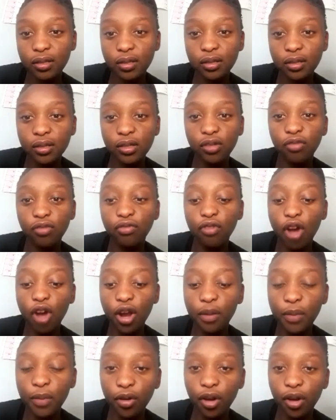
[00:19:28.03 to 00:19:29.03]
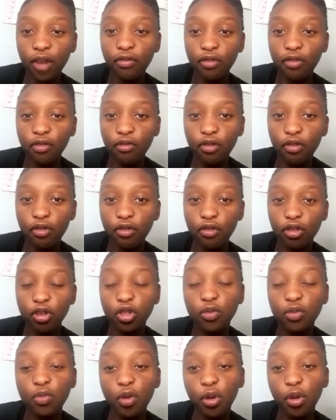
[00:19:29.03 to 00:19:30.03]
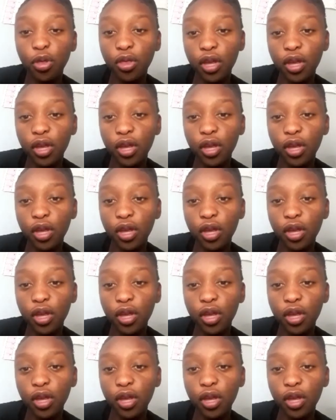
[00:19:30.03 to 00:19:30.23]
you've got to be grateful for the small